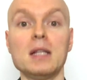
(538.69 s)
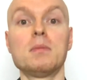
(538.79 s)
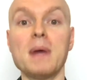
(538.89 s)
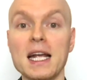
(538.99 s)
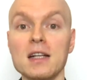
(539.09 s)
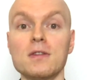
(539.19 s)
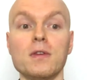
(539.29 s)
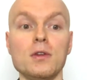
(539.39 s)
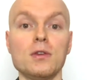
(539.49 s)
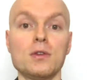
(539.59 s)
it pays
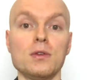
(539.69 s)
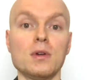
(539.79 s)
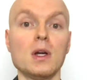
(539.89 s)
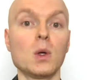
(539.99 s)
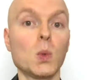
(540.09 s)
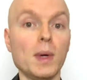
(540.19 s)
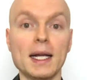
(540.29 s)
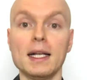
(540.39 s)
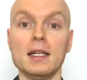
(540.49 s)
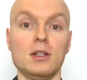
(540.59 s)
for you to
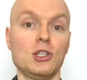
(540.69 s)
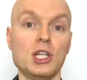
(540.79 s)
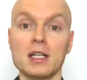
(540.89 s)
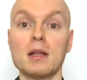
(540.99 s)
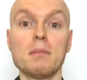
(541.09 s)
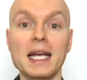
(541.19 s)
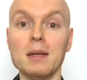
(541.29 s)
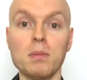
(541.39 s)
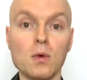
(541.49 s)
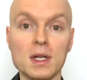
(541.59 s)
quickly check the
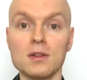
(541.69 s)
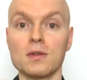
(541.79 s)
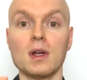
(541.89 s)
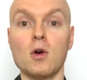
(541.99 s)
main points.